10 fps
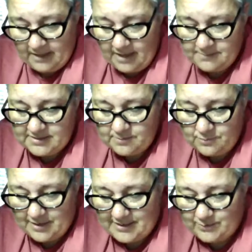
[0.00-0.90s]
I'm
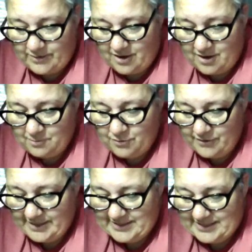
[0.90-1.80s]
surprised when Autumn
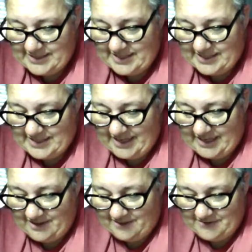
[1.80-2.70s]
grins instead of
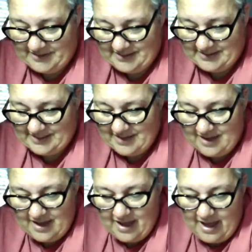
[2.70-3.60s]
taking offense.
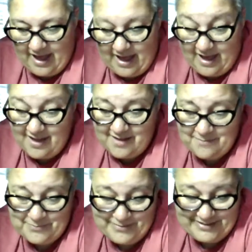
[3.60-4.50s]
I'm
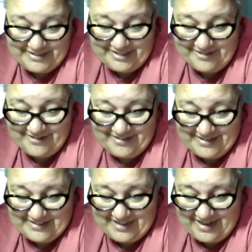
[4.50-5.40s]
pretty sure
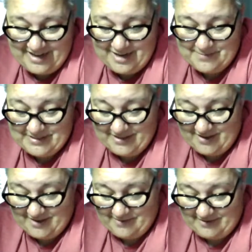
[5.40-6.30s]
that time is
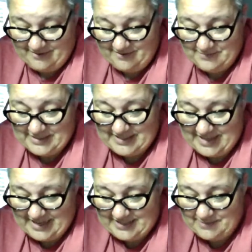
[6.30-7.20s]
coming.
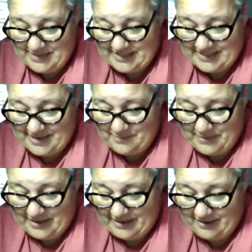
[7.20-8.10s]
Besides, my
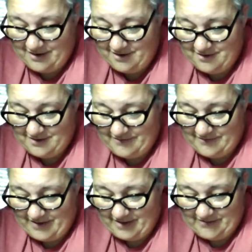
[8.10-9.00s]
stampeding herd of
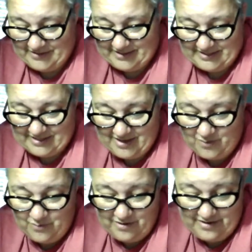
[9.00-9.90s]
elephants is
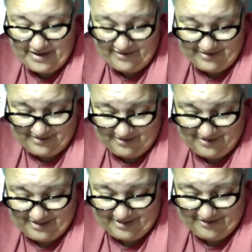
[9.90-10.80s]
nowhere near as large
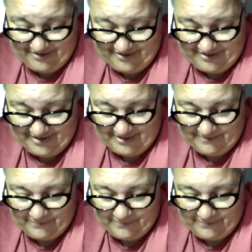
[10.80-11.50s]
as yours.